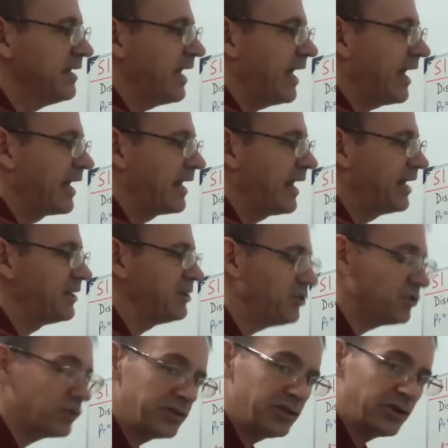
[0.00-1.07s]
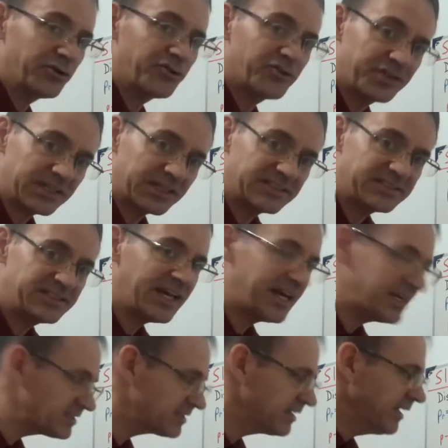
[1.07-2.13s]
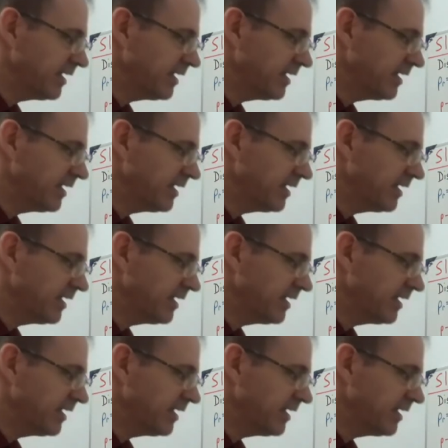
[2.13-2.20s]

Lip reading: and your success